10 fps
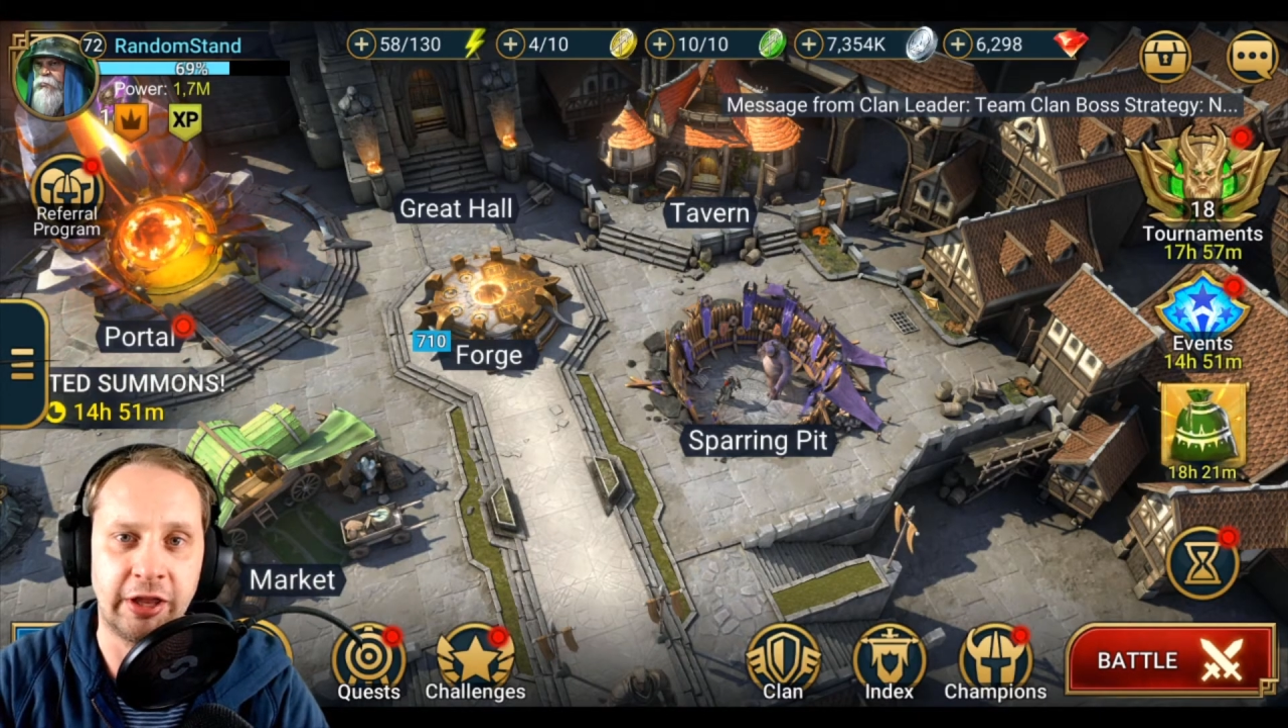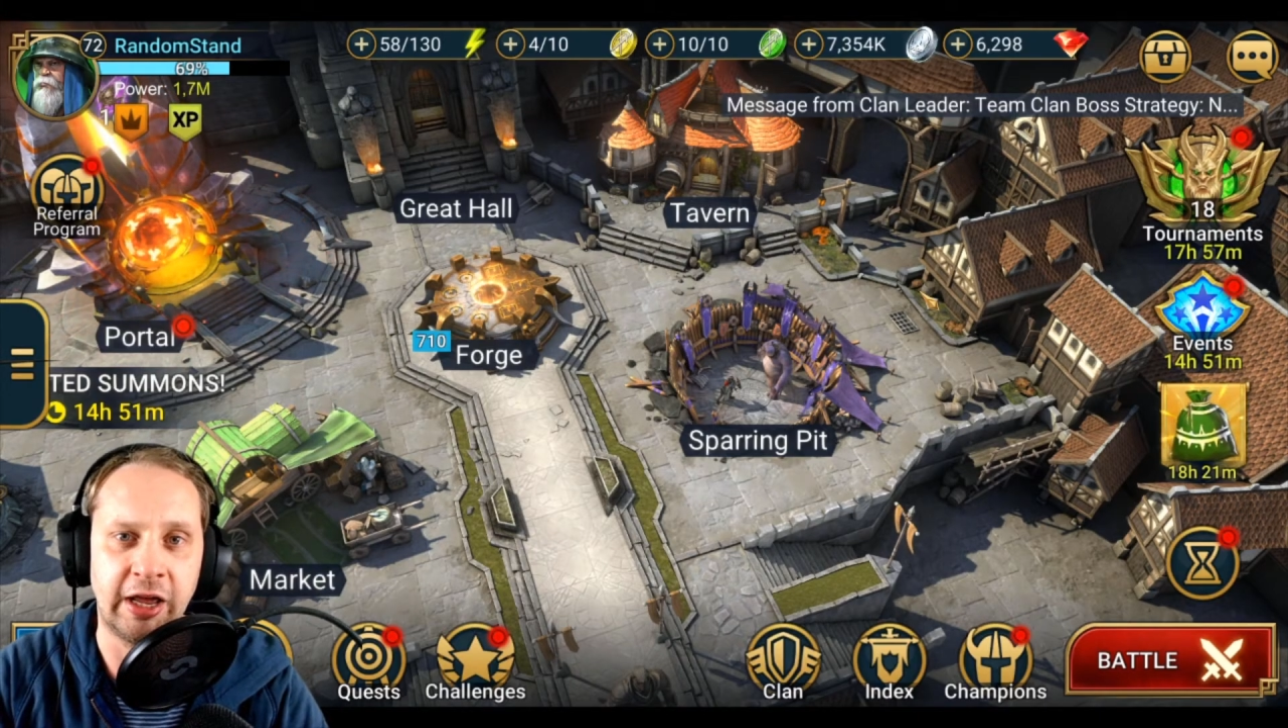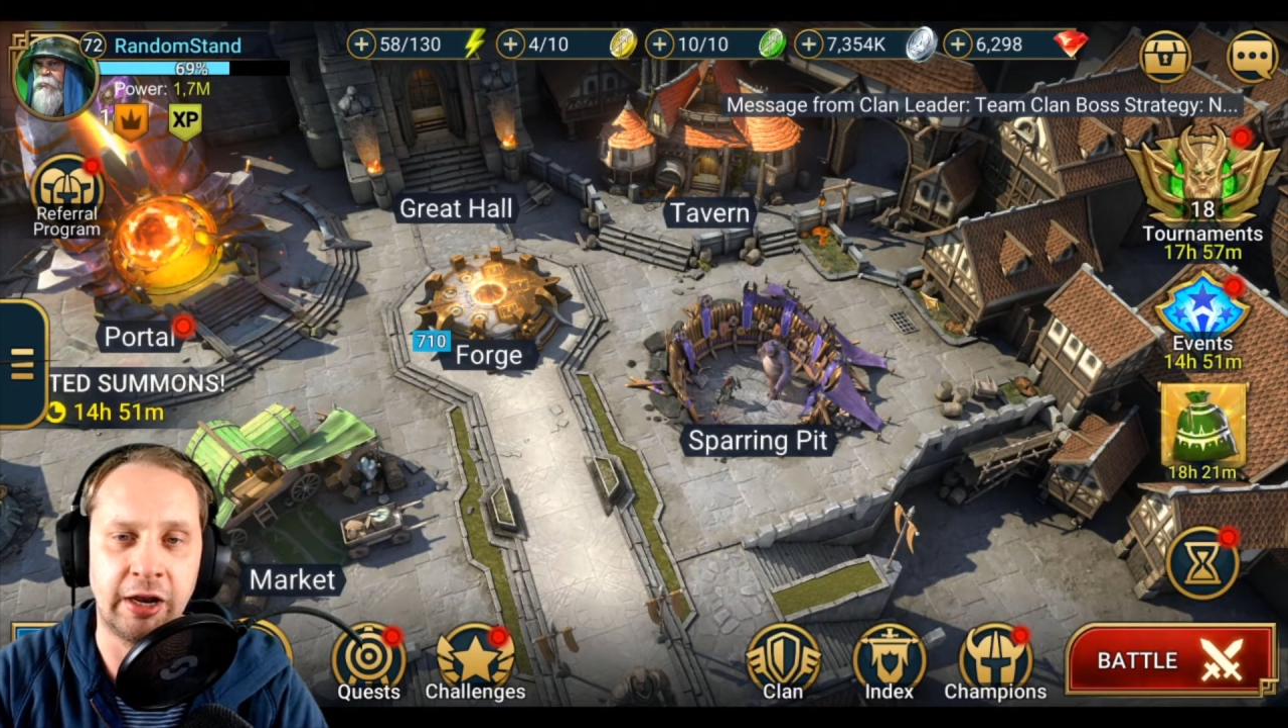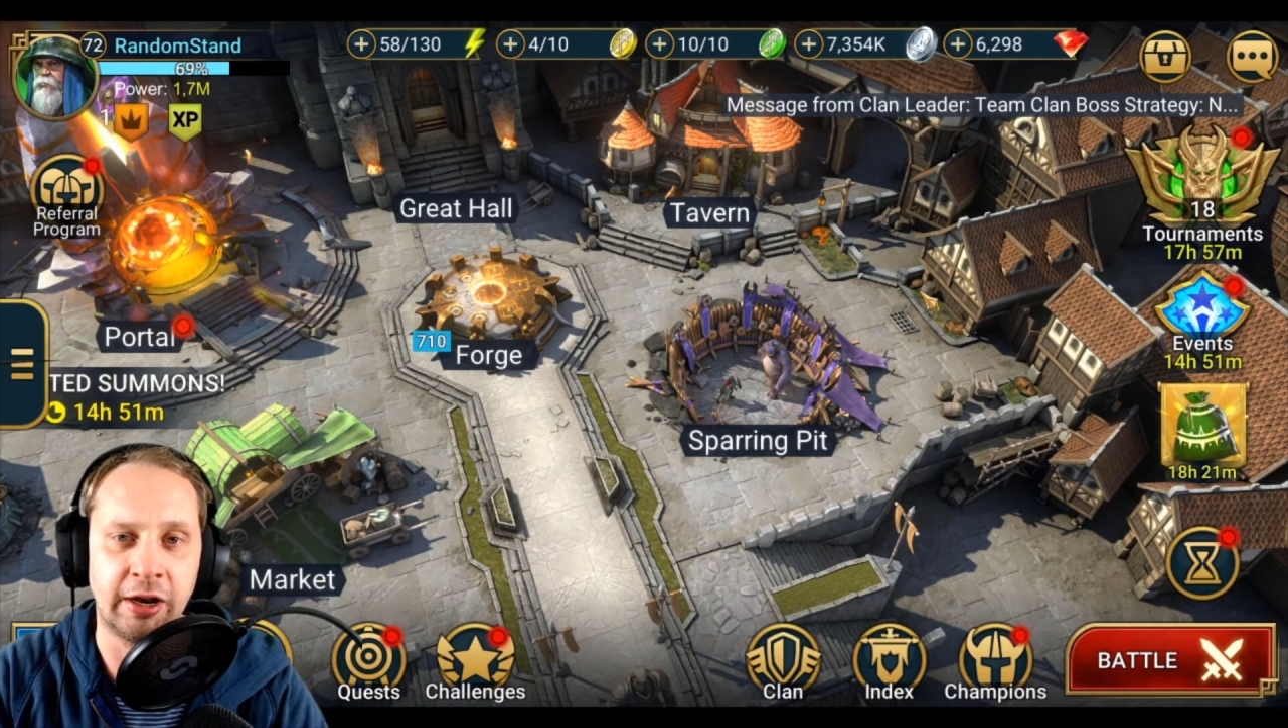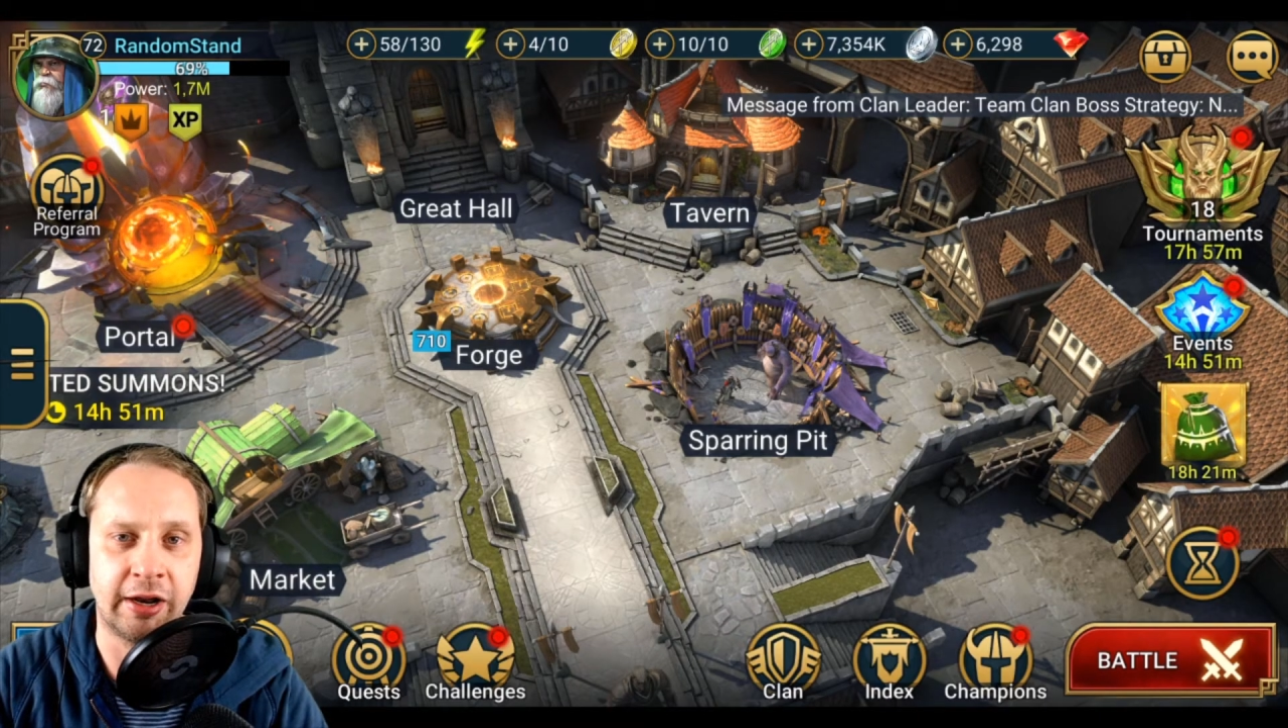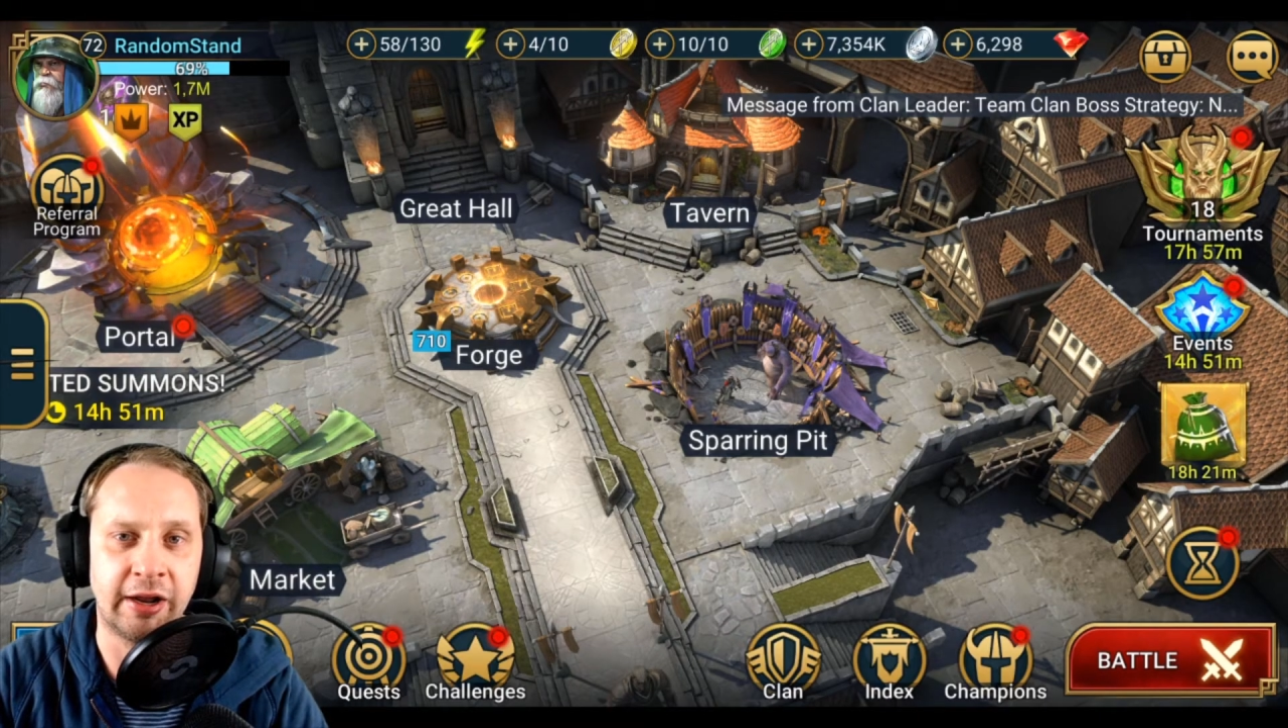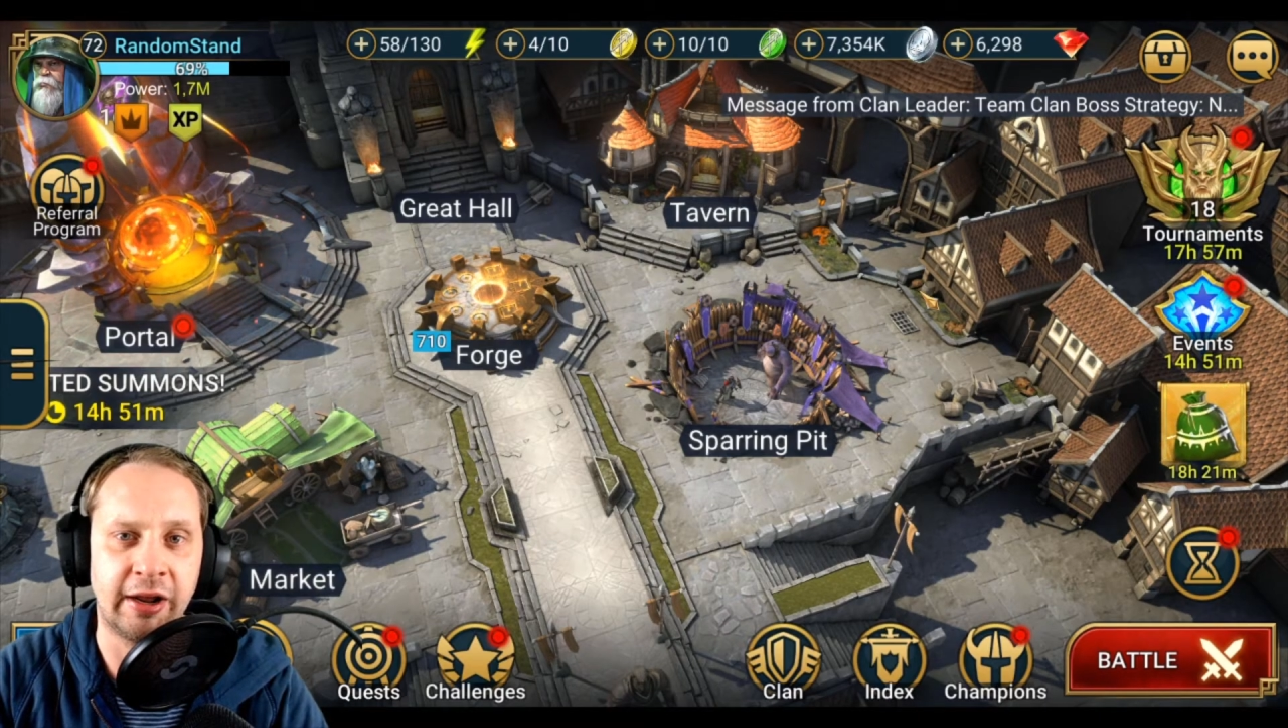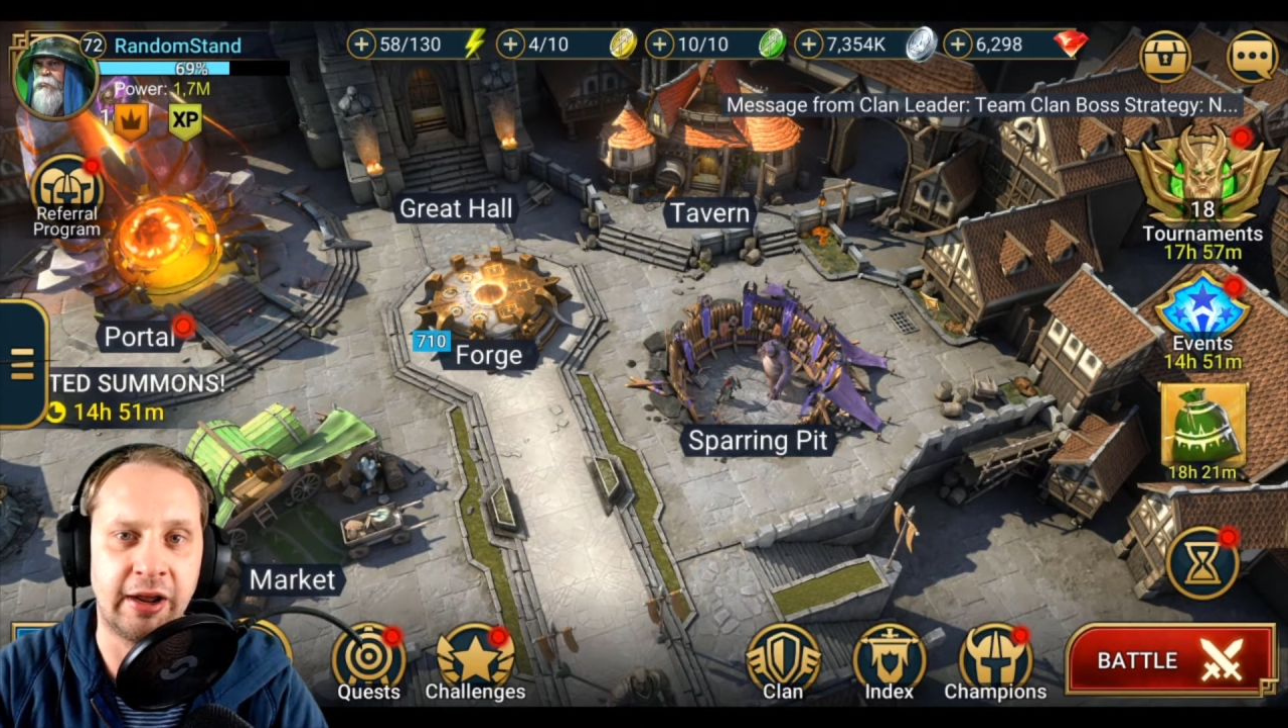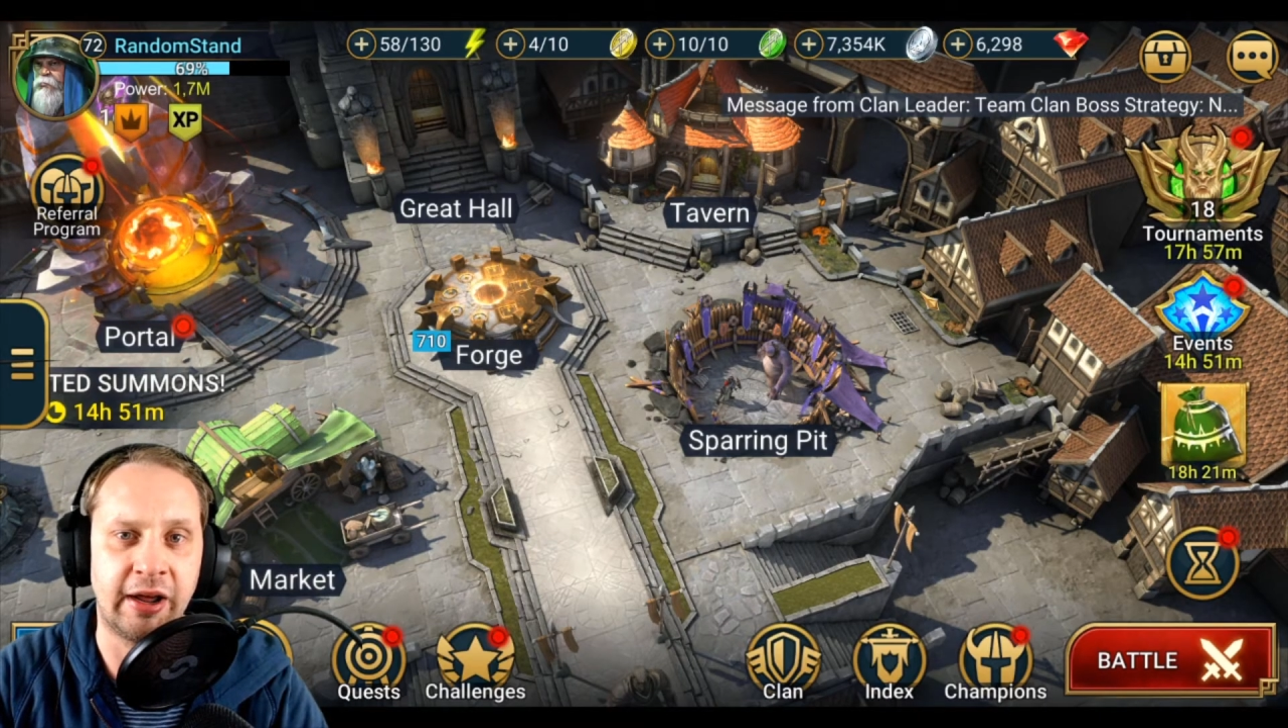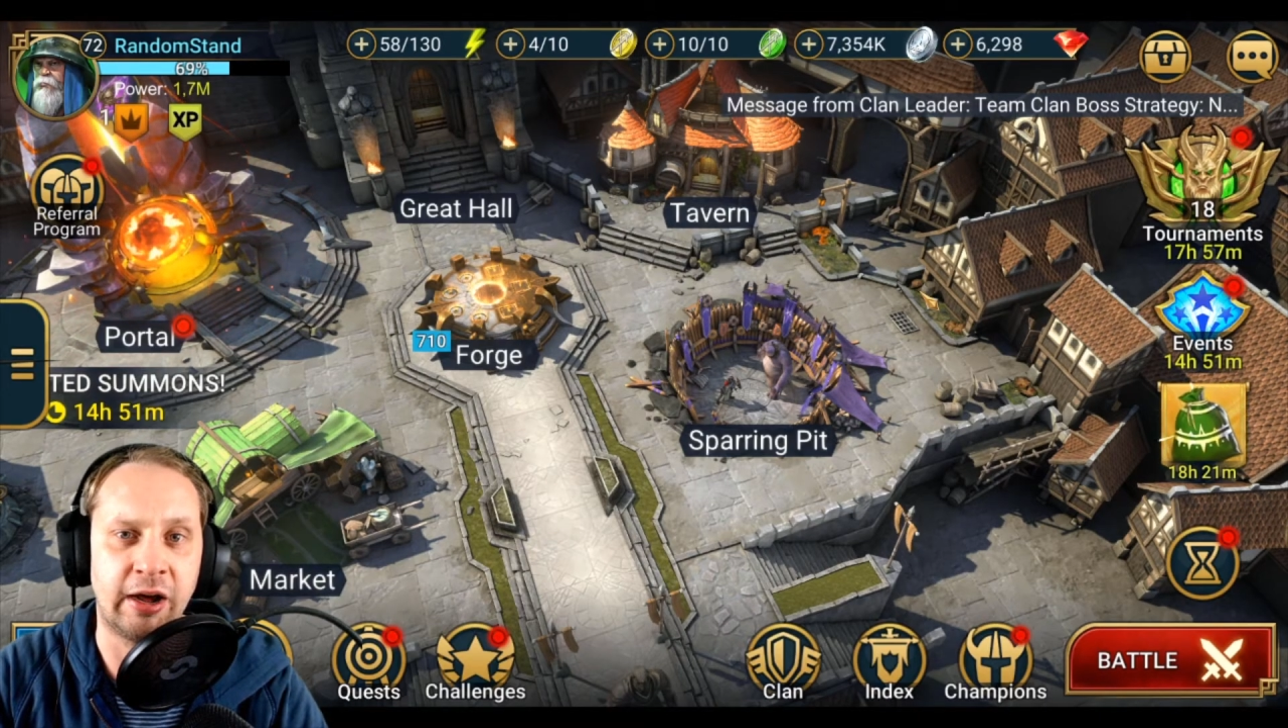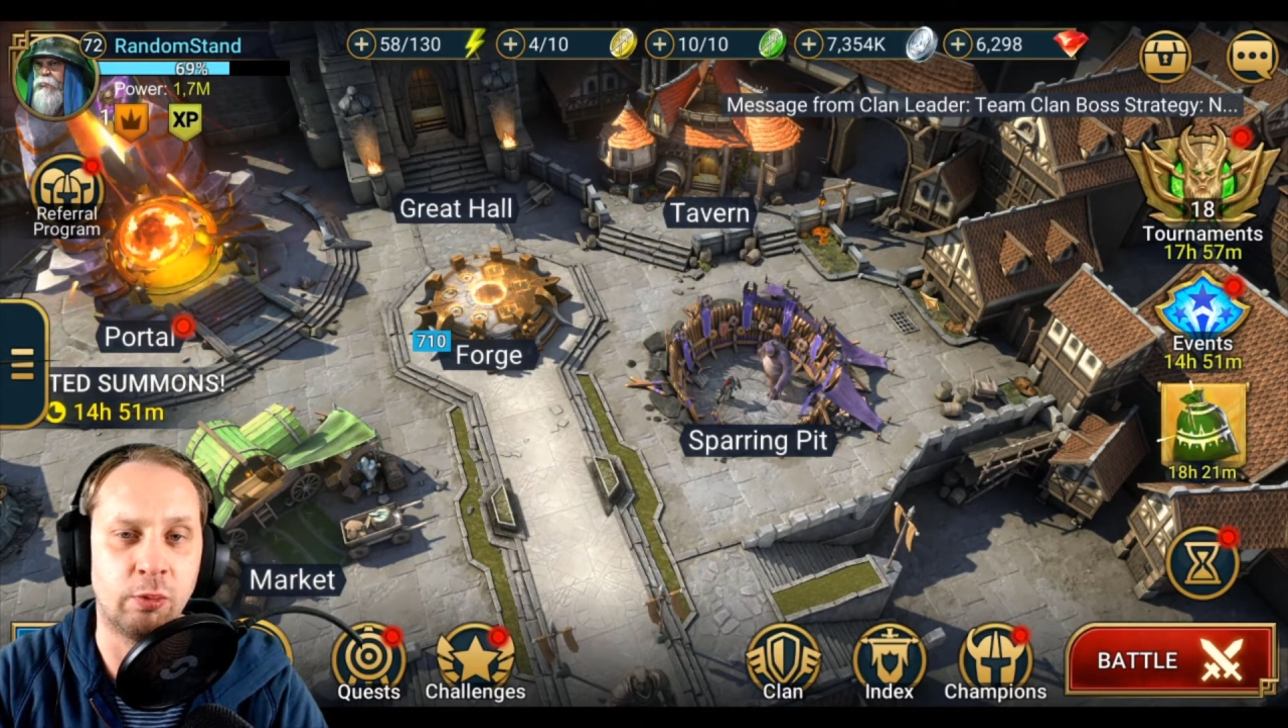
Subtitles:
and I